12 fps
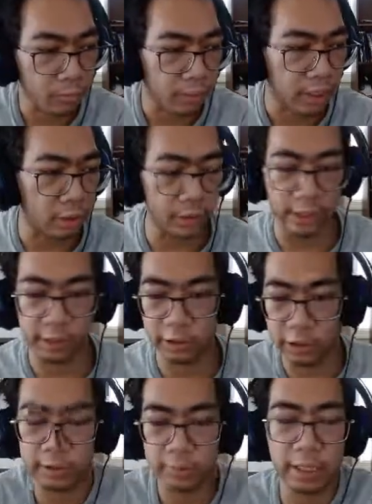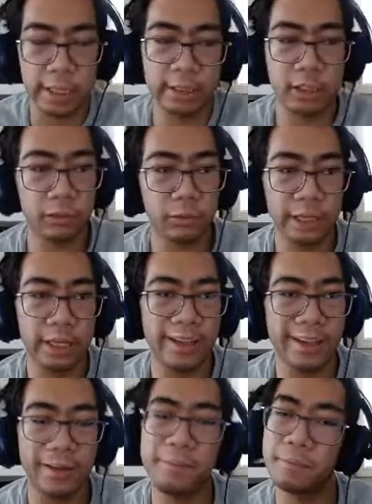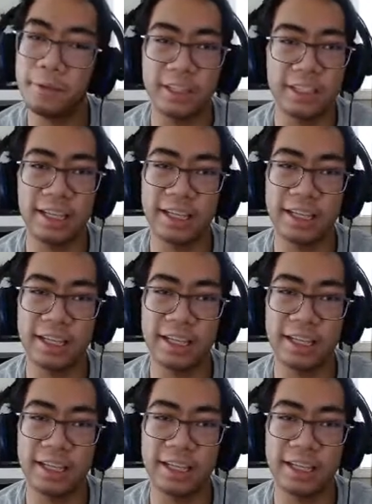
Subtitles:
Okay, I just put Nightbot